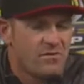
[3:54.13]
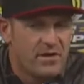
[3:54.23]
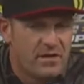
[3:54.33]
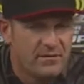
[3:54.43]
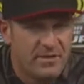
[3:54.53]

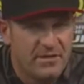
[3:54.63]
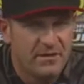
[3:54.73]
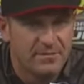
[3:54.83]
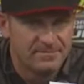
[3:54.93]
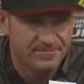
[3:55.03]
Well, I
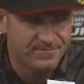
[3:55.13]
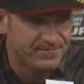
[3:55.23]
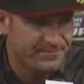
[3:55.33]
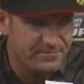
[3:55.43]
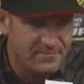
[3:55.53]
mean,
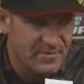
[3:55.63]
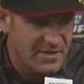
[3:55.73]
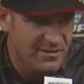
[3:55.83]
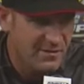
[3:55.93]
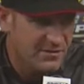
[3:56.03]

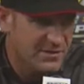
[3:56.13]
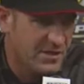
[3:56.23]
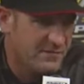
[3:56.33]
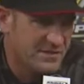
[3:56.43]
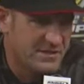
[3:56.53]
those
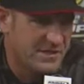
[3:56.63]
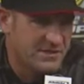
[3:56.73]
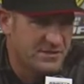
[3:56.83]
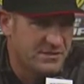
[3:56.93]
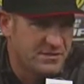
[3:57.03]

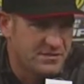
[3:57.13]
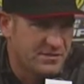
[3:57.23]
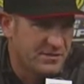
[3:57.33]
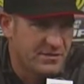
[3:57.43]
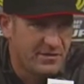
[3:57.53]
conversations
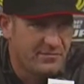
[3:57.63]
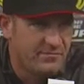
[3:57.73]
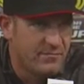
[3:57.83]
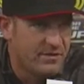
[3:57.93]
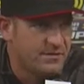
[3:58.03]

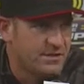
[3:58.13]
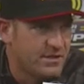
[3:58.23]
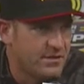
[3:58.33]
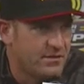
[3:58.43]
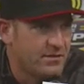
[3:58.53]
started months
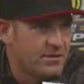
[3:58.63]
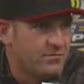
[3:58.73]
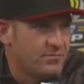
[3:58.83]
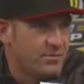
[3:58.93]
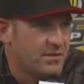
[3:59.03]
ago, you
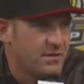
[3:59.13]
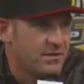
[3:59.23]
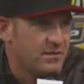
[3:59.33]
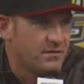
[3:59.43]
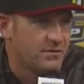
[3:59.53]
know, with
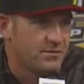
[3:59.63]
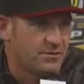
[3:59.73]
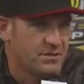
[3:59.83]
Booga, the crew